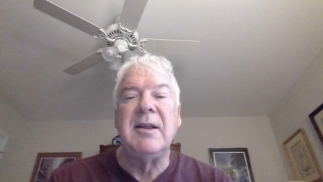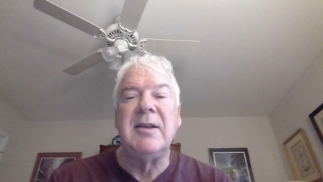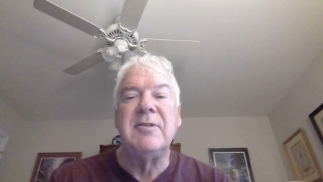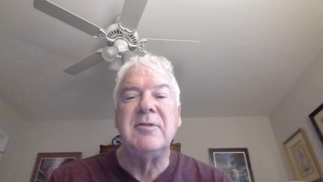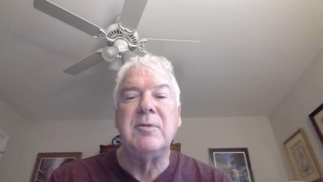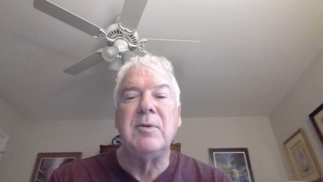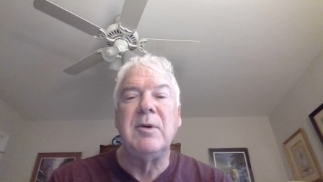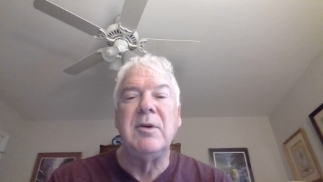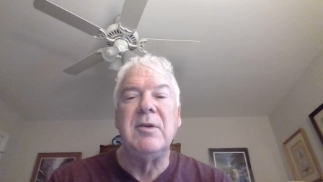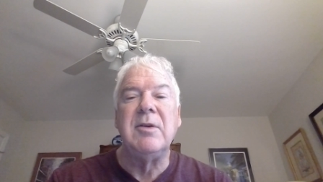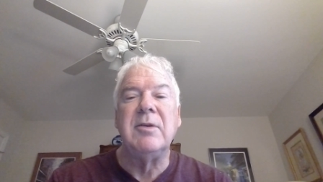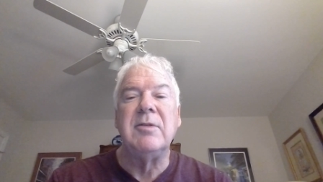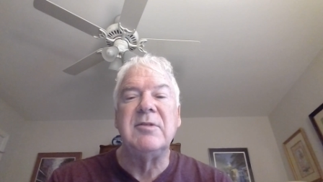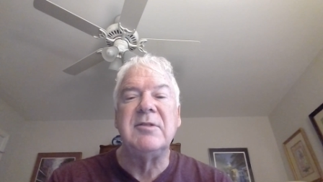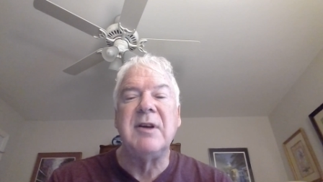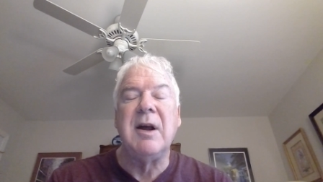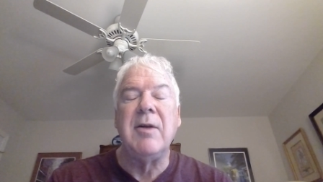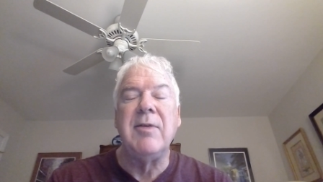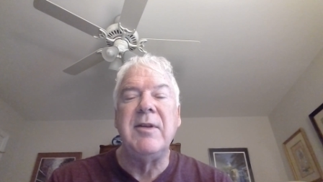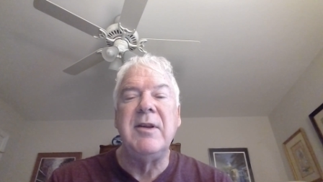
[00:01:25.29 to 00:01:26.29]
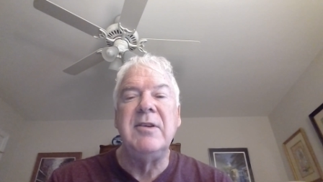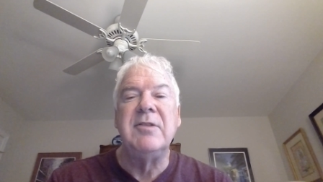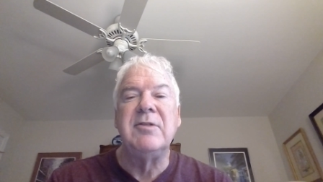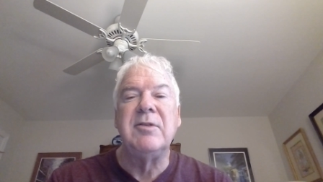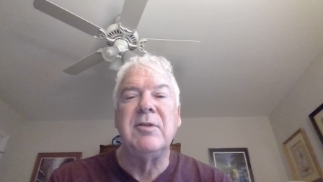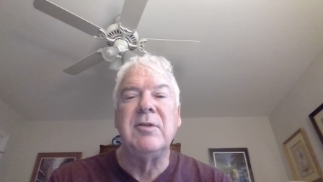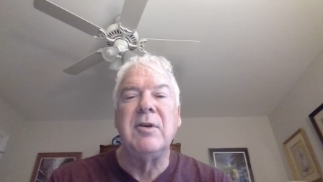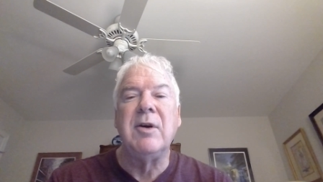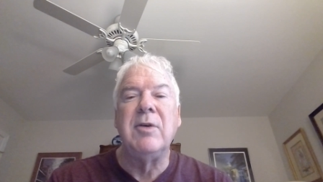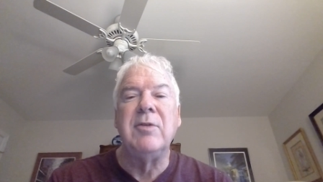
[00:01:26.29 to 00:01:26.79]
That's where your
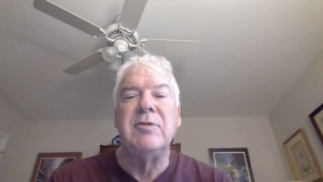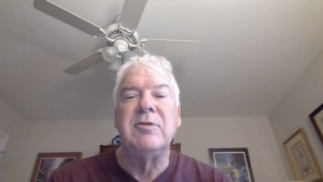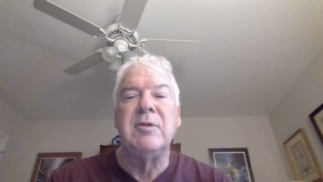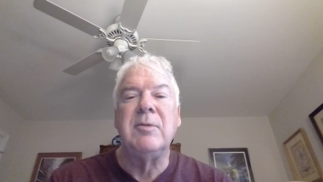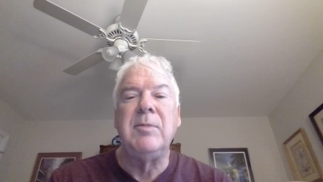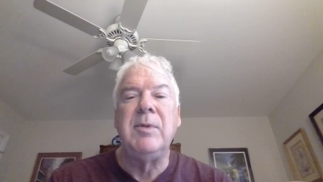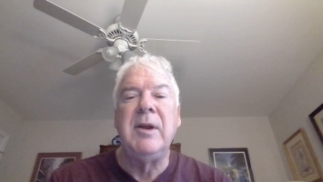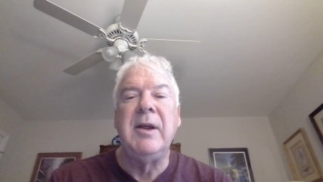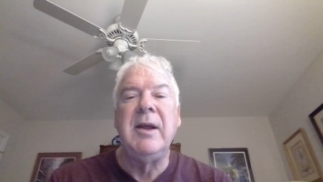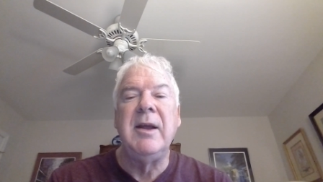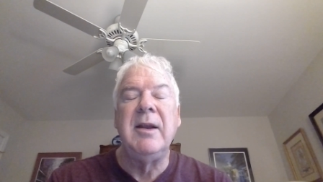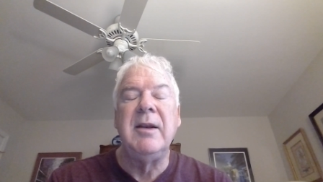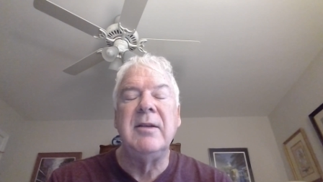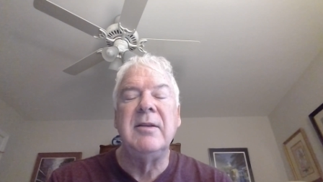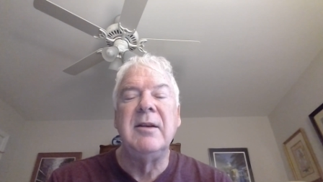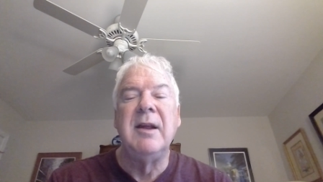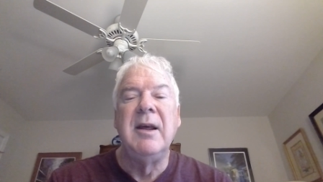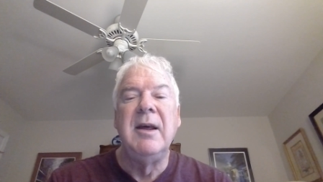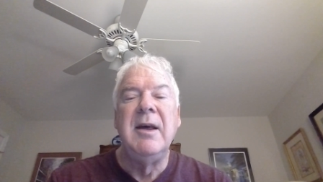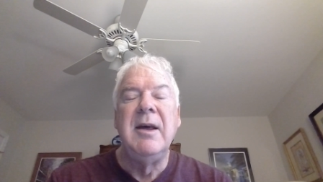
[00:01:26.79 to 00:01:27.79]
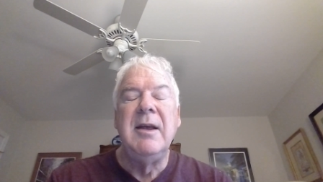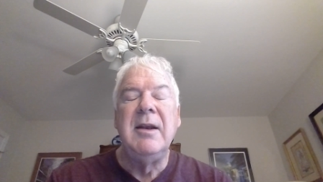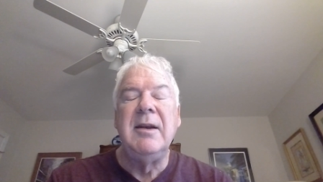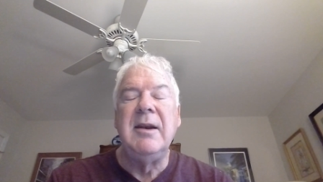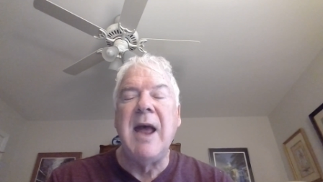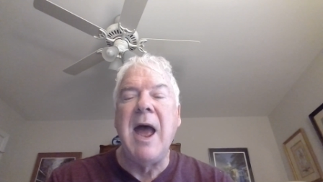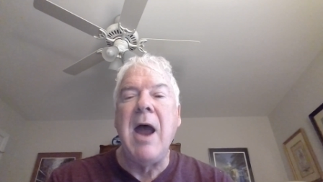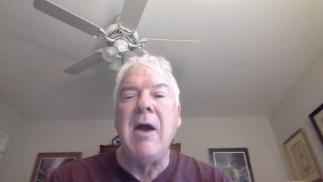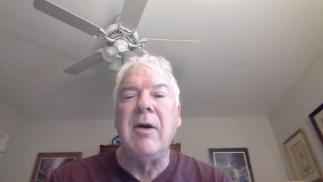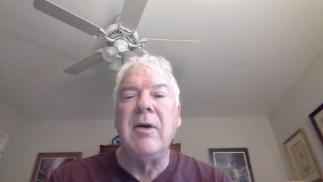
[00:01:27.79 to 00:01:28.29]
southeastern coastal plain. It
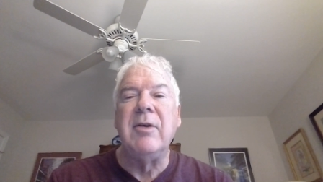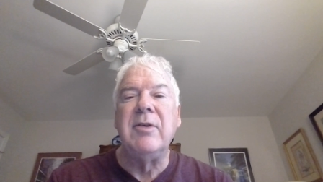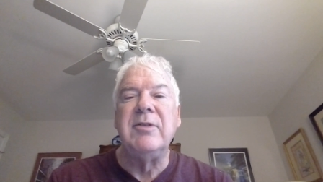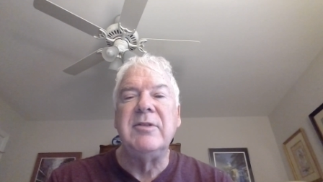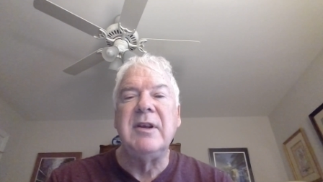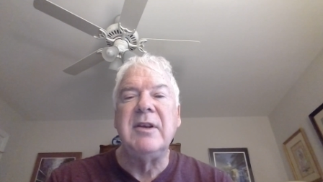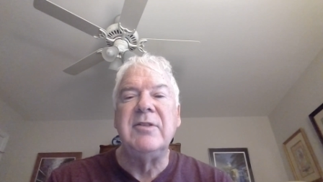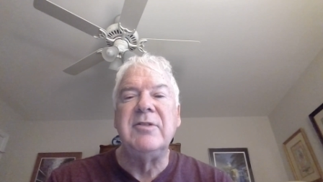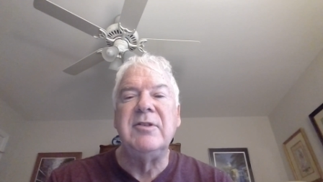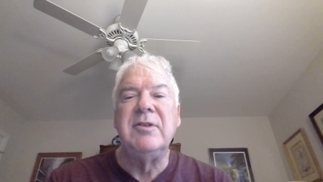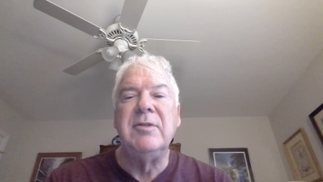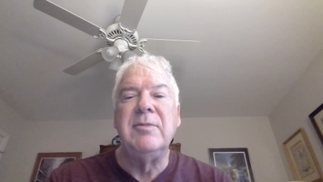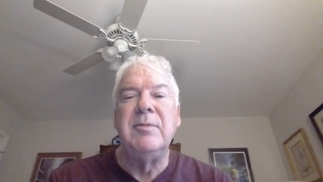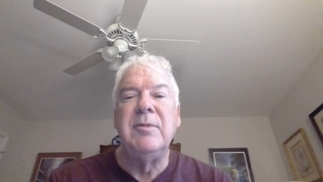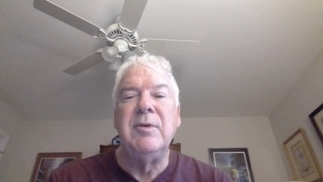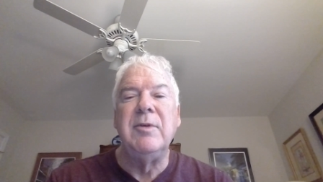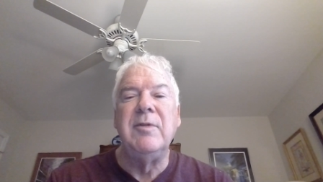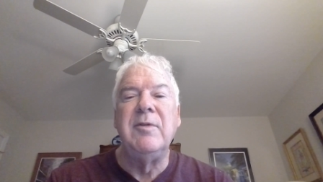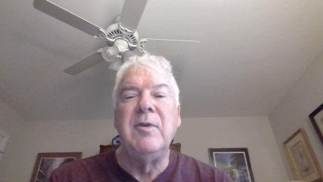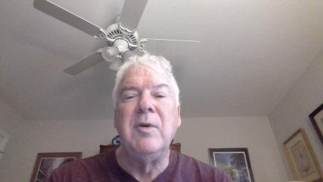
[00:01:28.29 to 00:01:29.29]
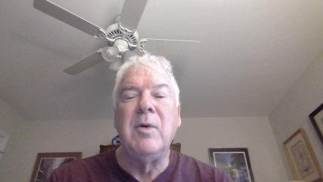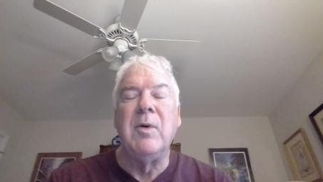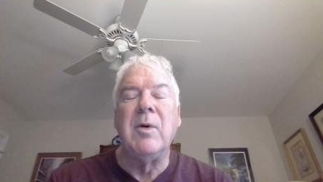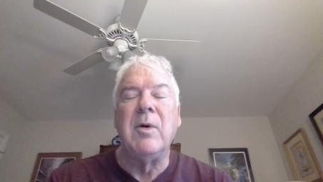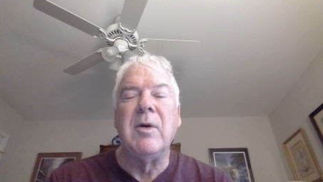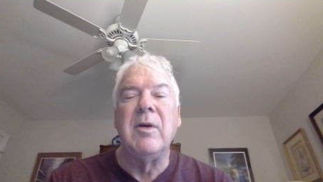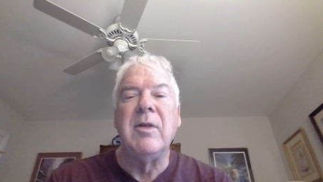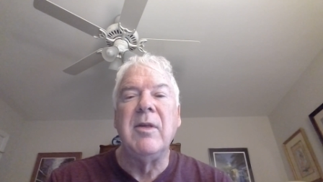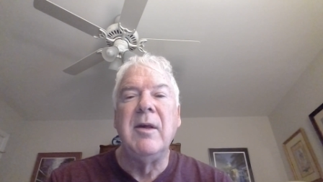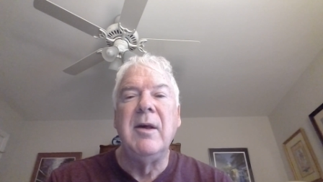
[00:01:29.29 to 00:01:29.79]
narrows as you move
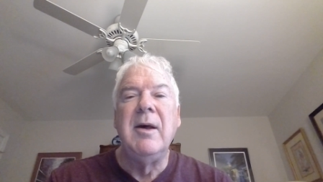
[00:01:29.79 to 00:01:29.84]
north